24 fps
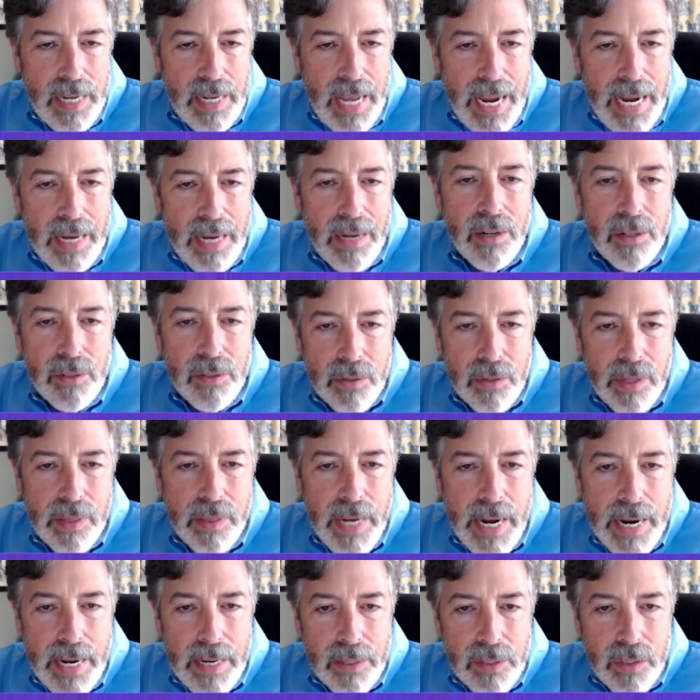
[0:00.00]

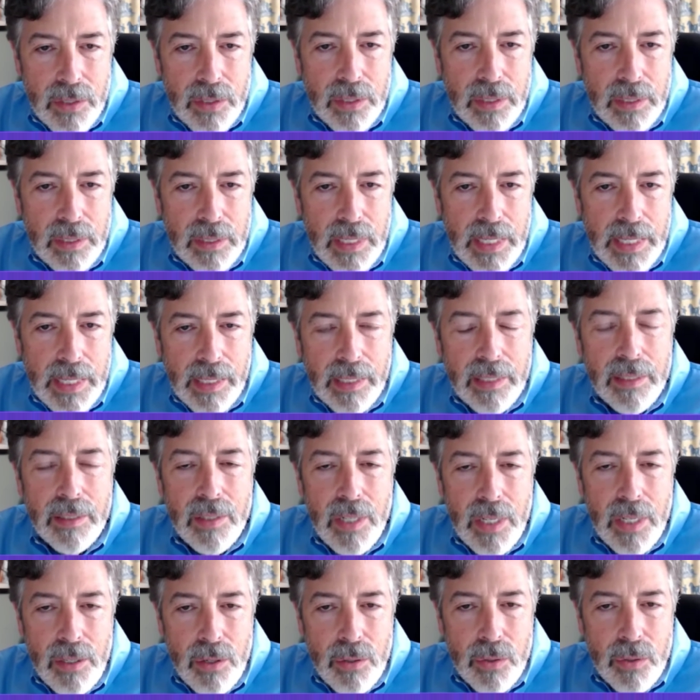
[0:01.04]
800,000 and
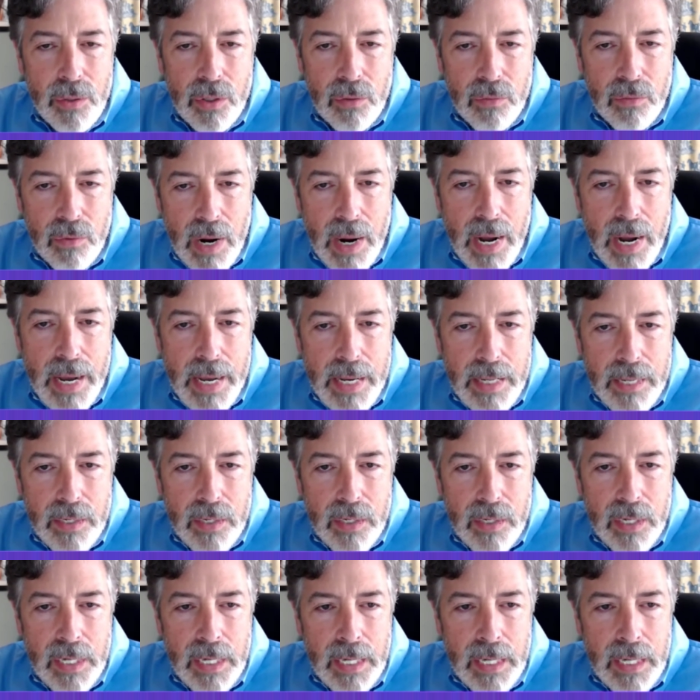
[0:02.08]
continues to rise.